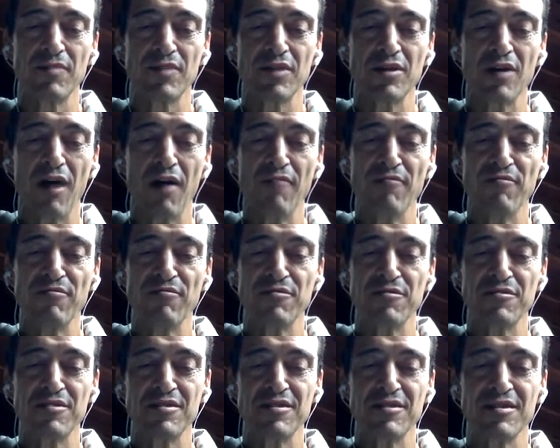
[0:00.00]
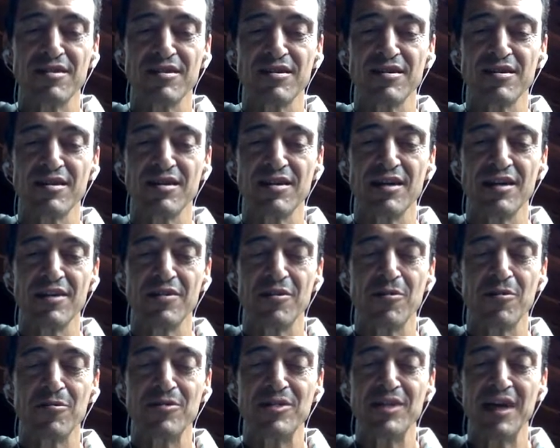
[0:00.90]
comfort at
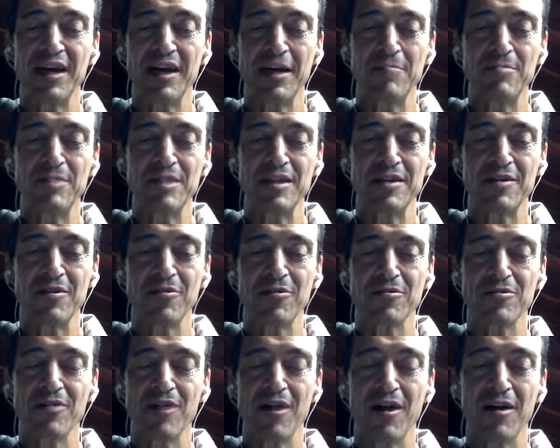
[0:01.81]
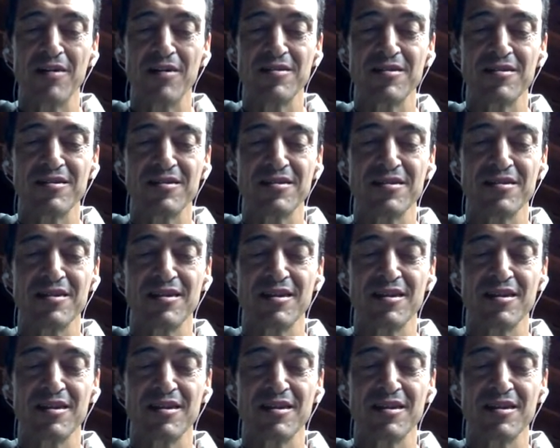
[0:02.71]
all times, at all costs.